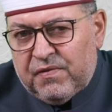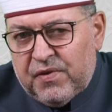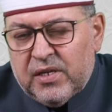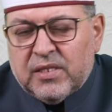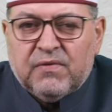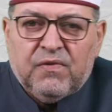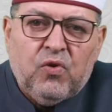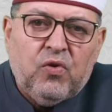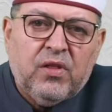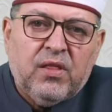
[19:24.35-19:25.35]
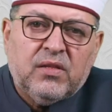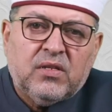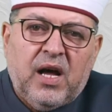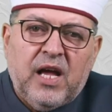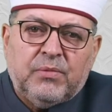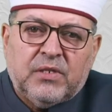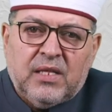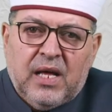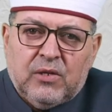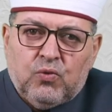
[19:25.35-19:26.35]
first four types
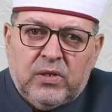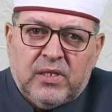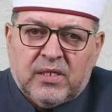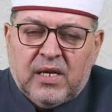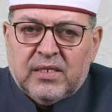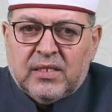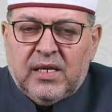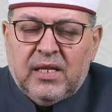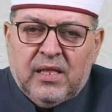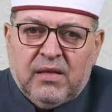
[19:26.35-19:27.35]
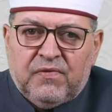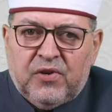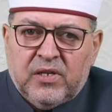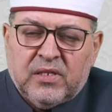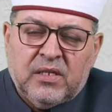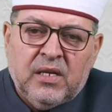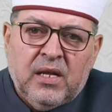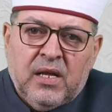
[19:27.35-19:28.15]
that we discussed in the first,